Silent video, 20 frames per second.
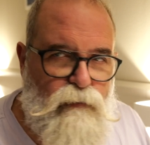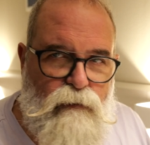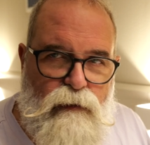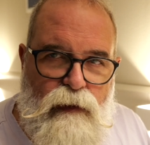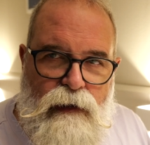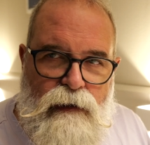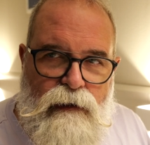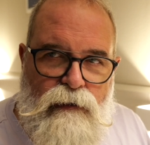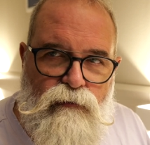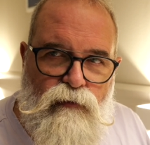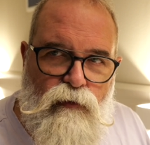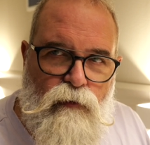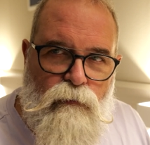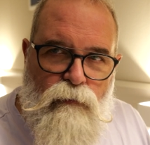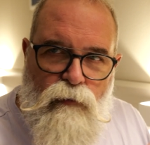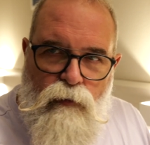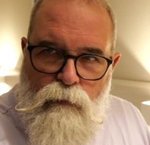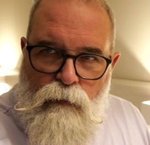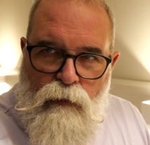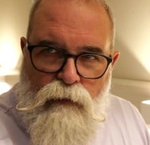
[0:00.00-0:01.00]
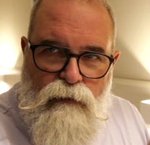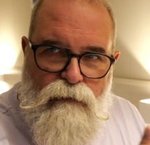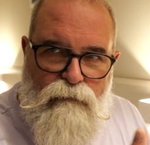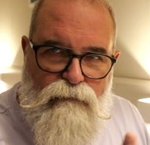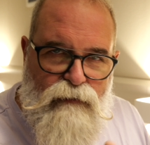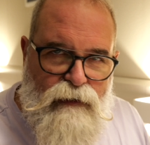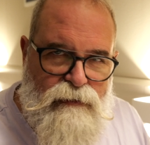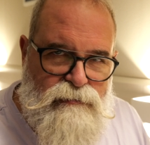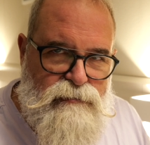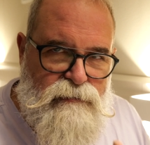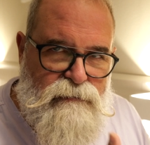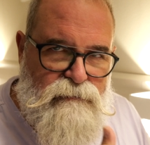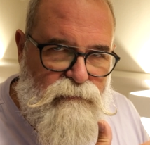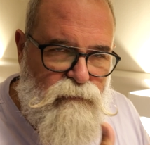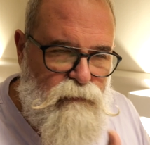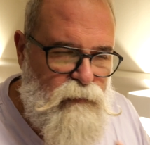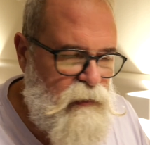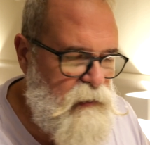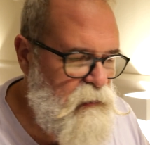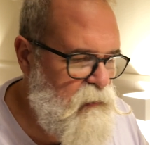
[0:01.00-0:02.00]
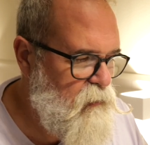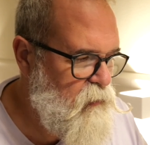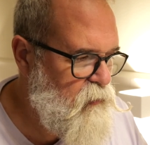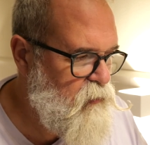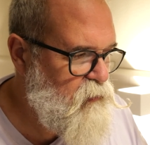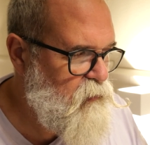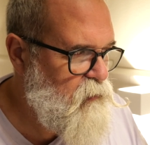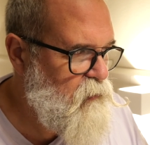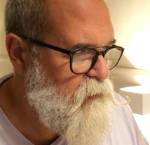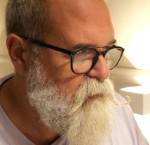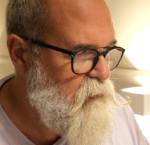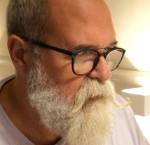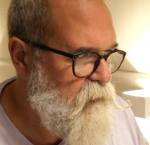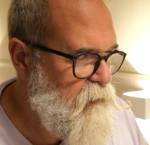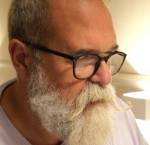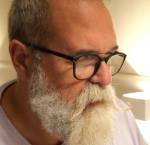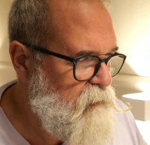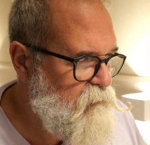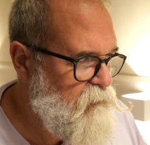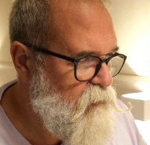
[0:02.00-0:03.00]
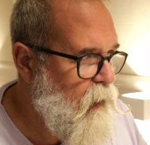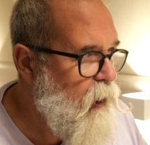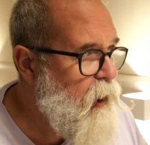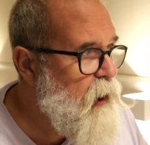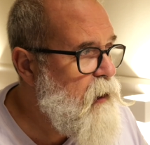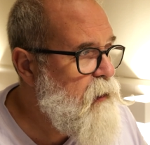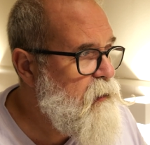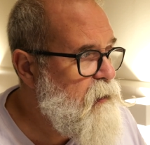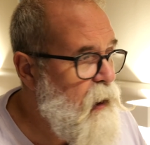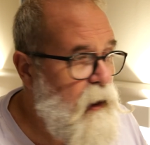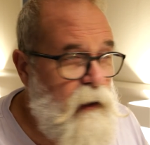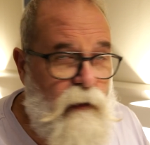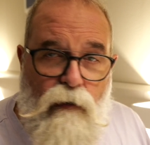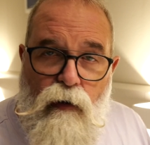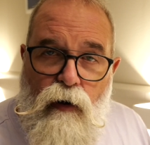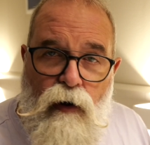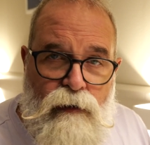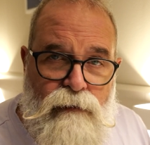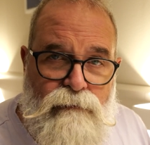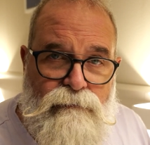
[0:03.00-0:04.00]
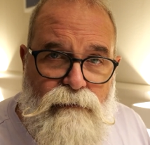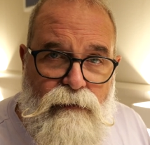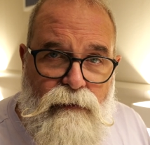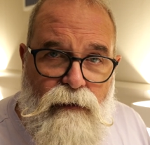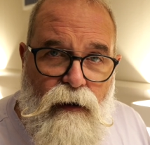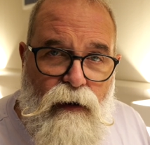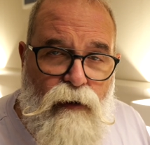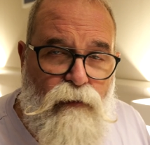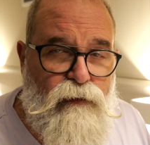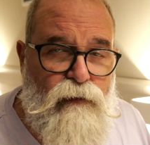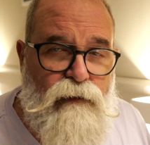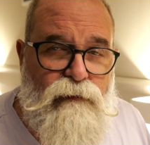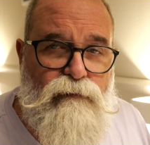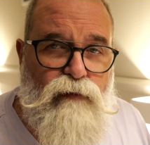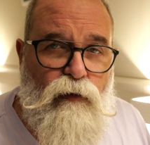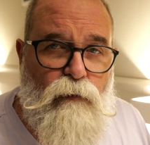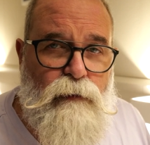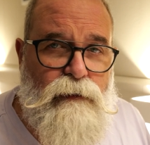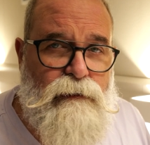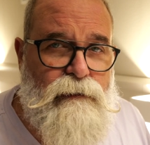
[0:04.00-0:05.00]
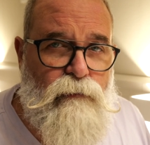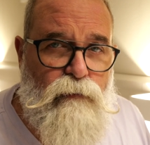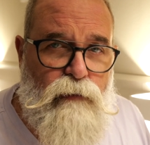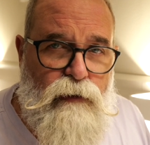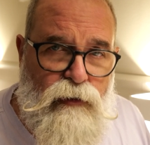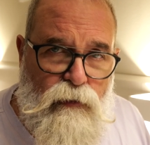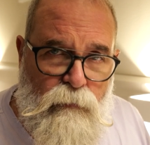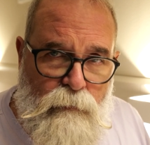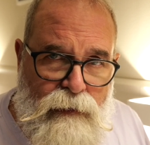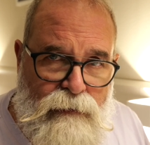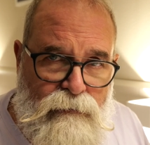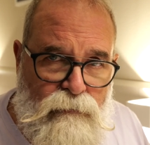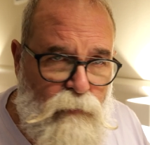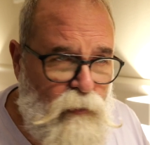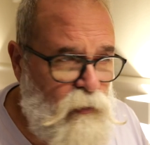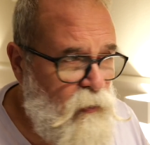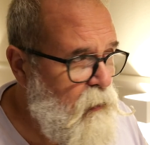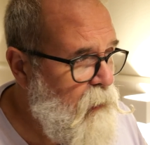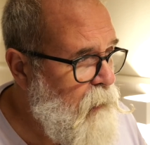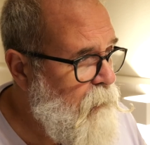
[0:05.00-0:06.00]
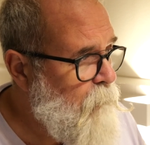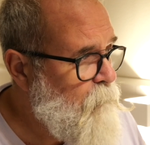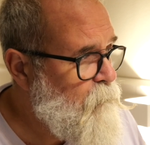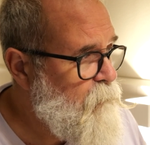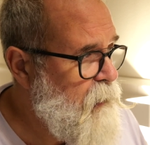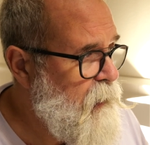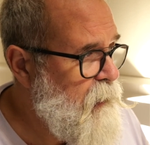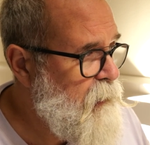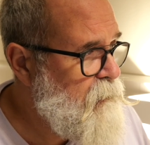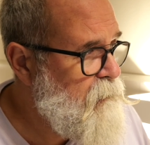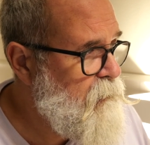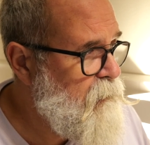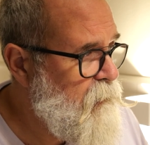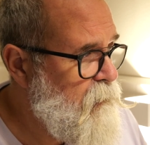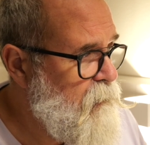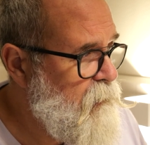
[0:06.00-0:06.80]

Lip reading: with the Elinchrom among the flashes. Really a good idea, okay? So yeah, honestly, I think it's completely recommendable, and